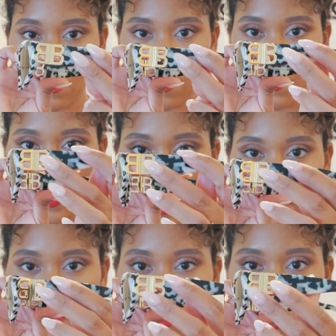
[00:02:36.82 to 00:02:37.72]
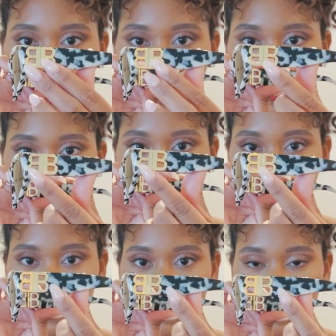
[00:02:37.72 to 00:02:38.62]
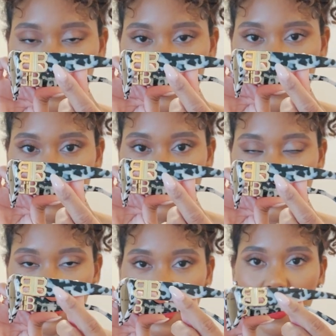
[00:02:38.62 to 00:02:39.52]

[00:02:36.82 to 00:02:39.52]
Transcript: They have the gold bees here.